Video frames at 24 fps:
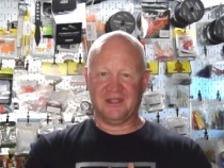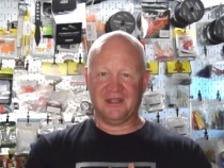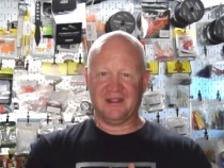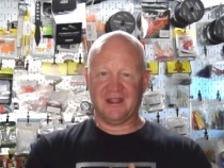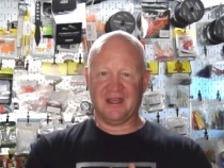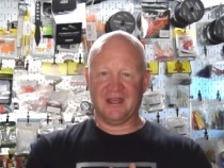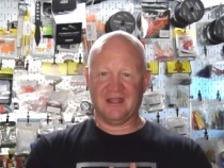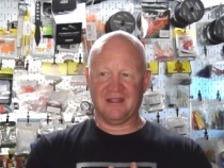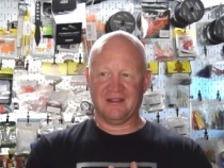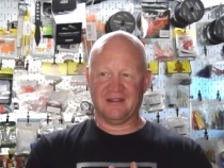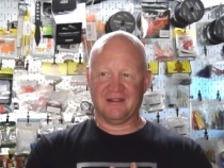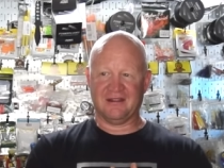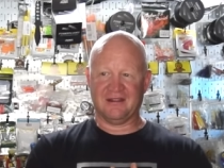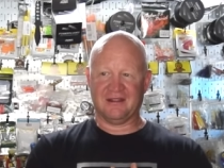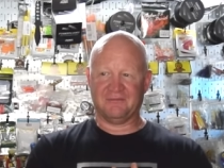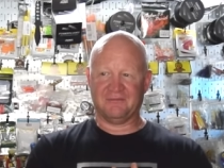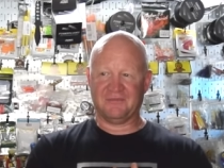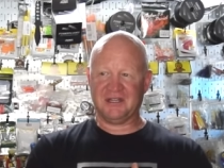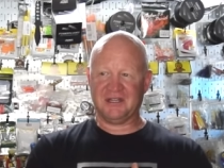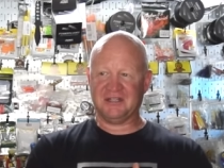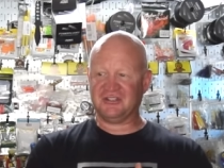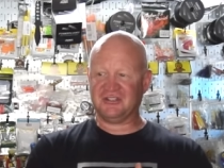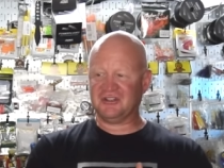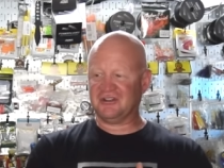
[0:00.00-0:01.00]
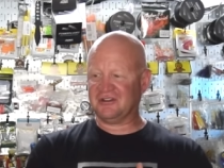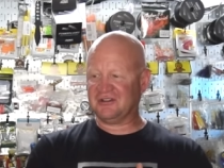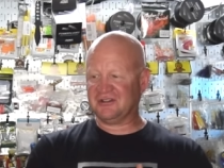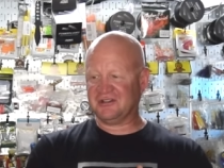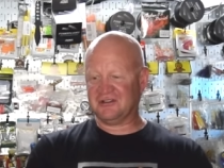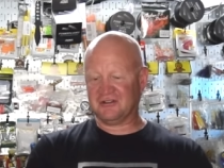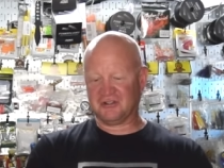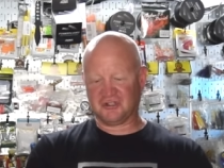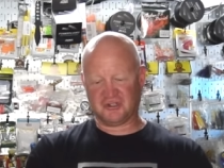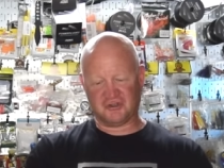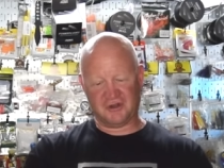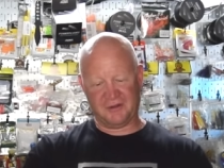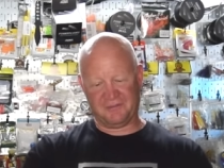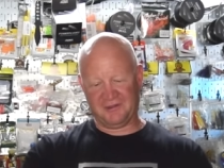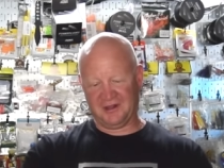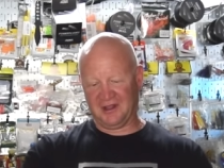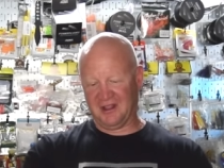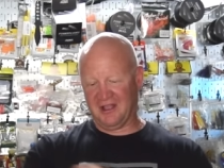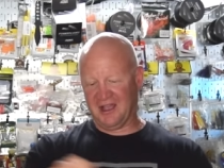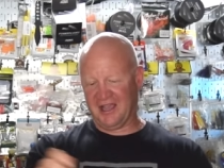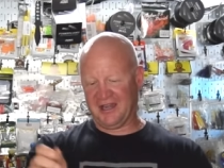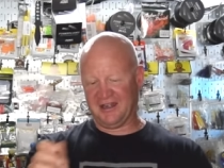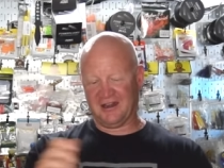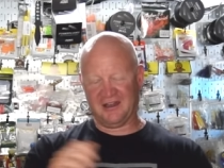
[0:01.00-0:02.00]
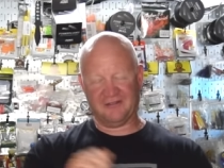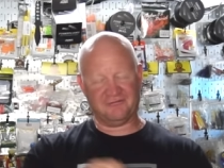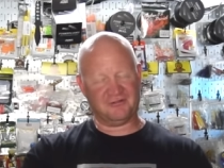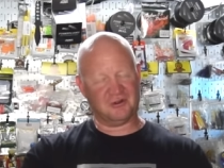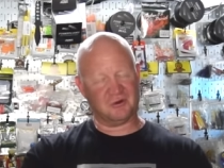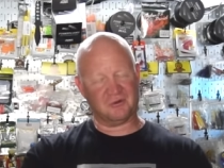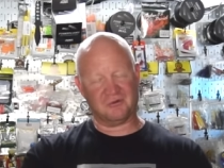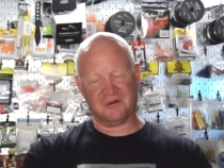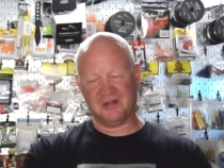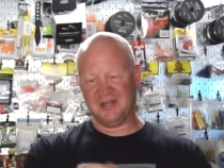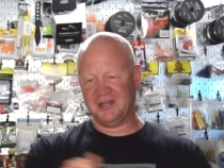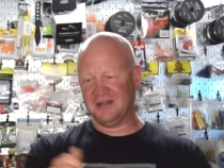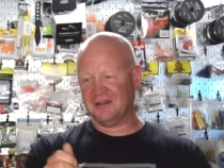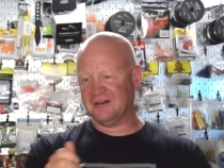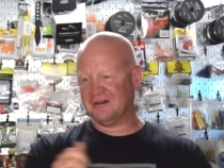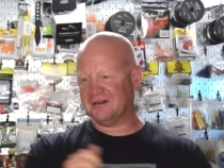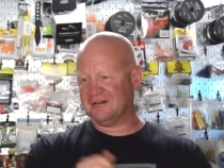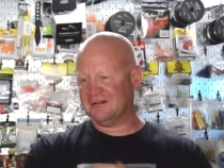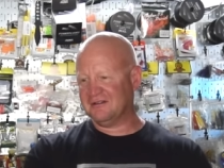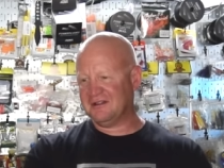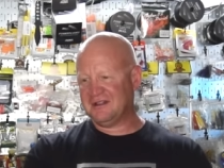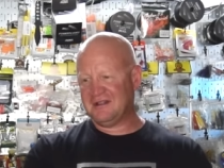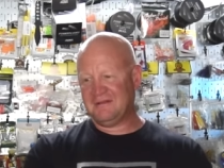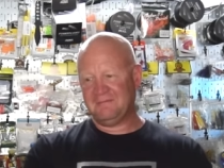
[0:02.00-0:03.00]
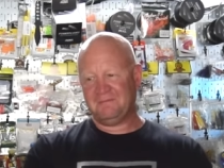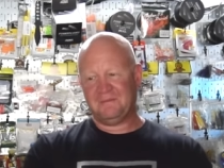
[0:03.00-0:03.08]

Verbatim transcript: And that means you're stripping line off your reel,